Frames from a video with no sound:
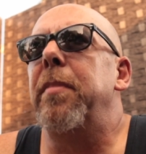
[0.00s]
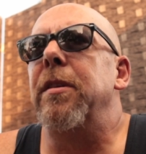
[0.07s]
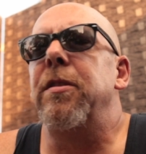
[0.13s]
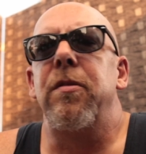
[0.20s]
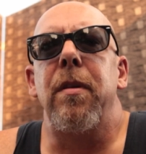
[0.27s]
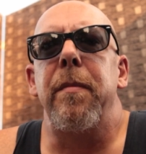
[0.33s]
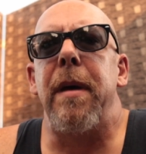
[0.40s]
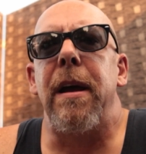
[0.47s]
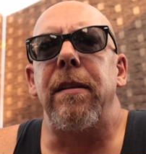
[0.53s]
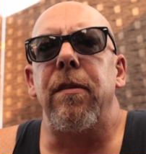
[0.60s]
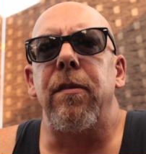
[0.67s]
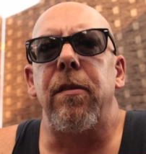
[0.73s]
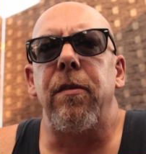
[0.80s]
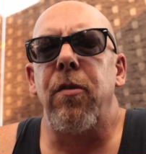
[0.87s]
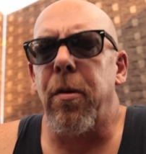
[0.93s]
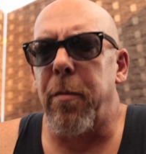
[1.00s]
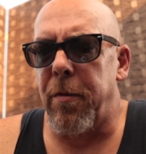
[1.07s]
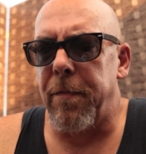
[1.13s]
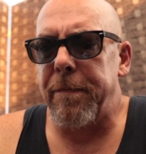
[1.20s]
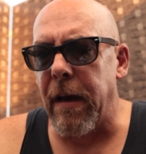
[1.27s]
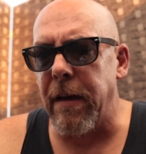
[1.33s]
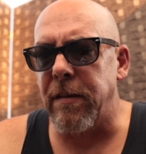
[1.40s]
pressure went back down to normal.
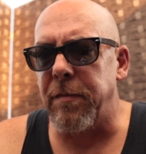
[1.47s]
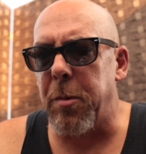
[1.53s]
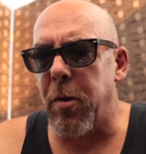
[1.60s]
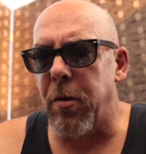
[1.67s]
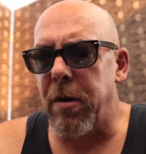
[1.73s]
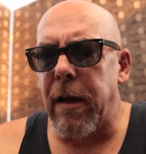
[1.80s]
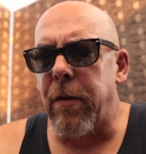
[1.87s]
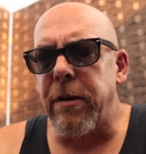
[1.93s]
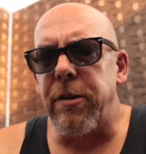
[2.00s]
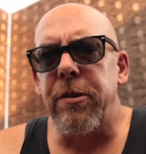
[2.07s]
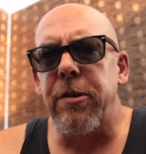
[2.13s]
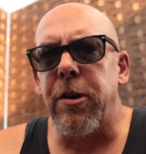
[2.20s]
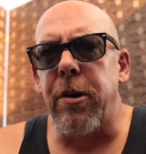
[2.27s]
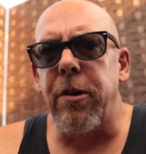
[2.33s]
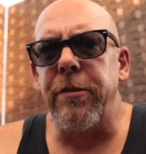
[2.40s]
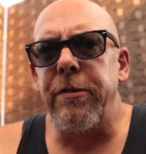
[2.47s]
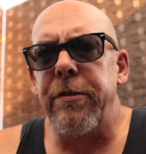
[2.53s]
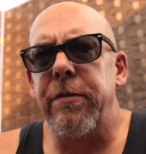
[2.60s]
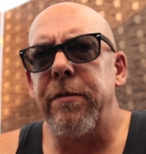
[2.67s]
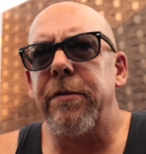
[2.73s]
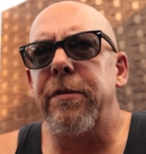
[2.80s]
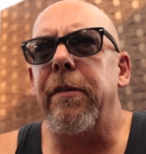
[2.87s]
I smoke. I quit sugars,
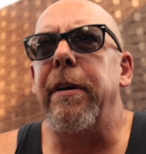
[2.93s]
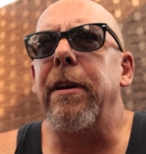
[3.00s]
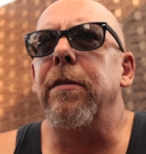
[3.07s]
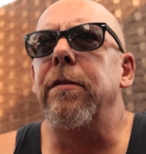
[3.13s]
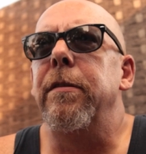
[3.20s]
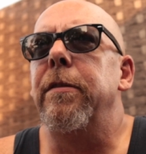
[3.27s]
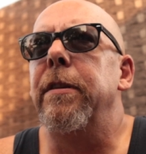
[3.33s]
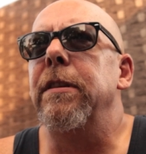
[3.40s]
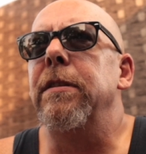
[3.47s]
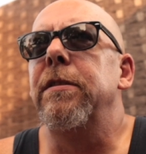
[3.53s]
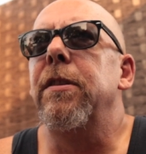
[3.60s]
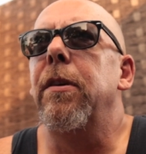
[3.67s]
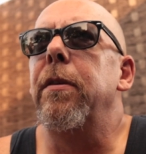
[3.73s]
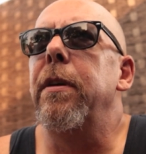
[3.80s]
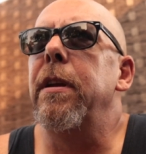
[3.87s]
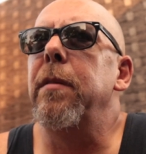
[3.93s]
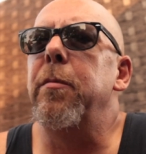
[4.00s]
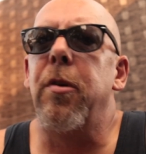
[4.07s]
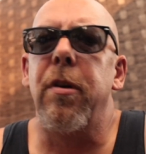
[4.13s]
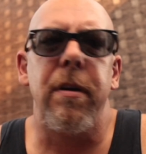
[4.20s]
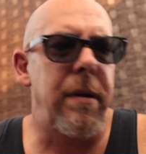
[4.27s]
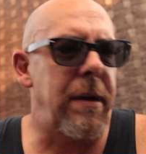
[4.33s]
so I don't drink soda
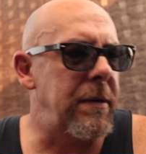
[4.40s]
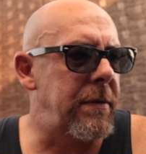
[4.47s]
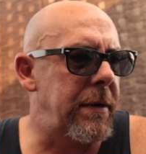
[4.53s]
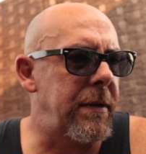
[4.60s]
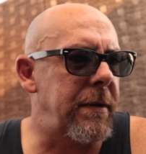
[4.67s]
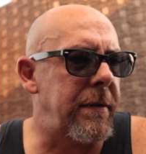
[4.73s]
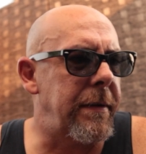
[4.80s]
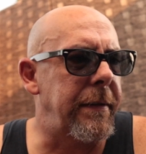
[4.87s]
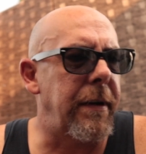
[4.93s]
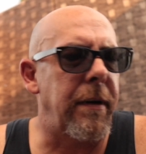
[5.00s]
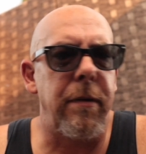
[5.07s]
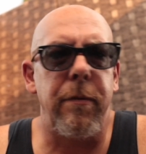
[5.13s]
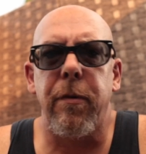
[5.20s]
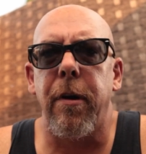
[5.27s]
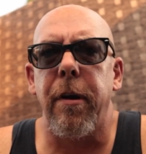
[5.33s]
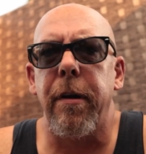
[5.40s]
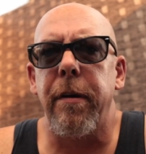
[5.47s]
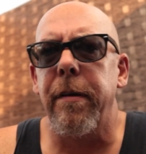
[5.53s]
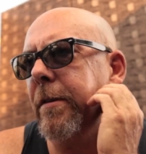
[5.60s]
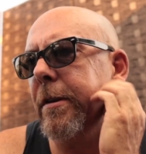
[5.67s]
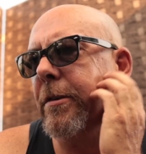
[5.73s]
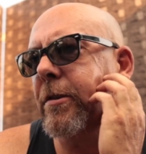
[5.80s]
anymore. I drink a ton of water,
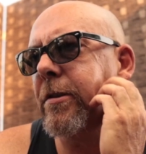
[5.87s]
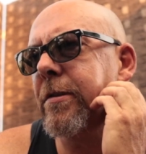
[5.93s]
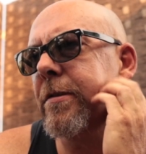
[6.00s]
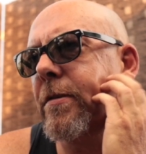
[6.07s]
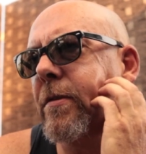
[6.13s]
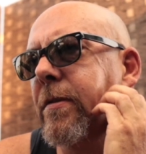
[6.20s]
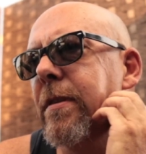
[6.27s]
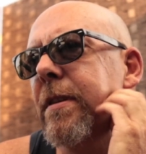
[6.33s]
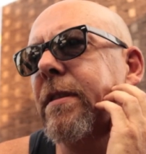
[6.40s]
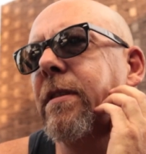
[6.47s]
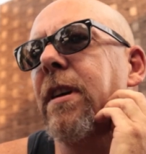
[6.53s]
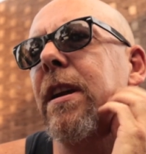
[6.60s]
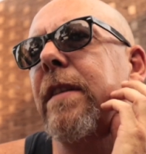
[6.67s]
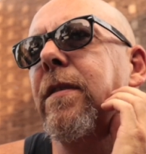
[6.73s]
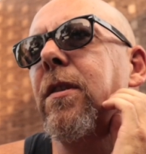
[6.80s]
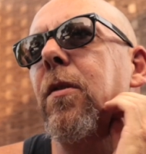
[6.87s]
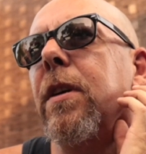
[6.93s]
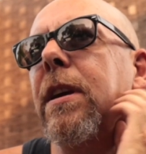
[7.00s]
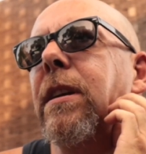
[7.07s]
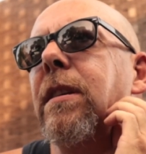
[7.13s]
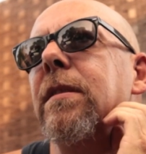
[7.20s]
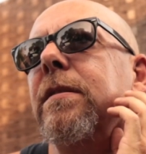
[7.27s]
which is kind of
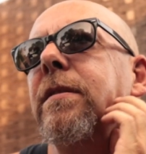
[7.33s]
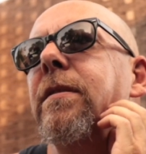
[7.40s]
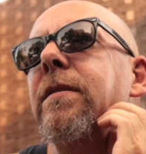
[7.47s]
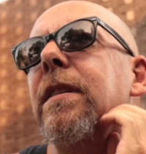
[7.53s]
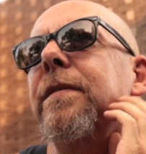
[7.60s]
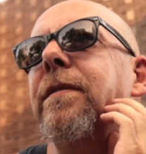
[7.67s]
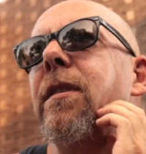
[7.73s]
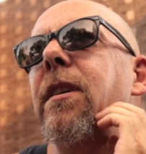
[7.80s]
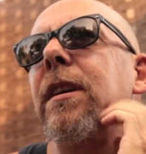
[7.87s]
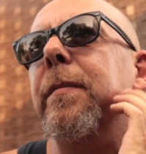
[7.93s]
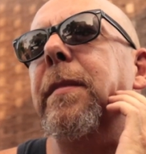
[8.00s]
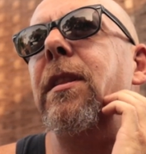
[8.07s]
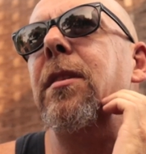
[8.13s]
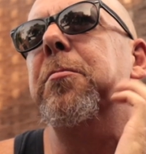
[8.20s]
annoying because I feel like I'm at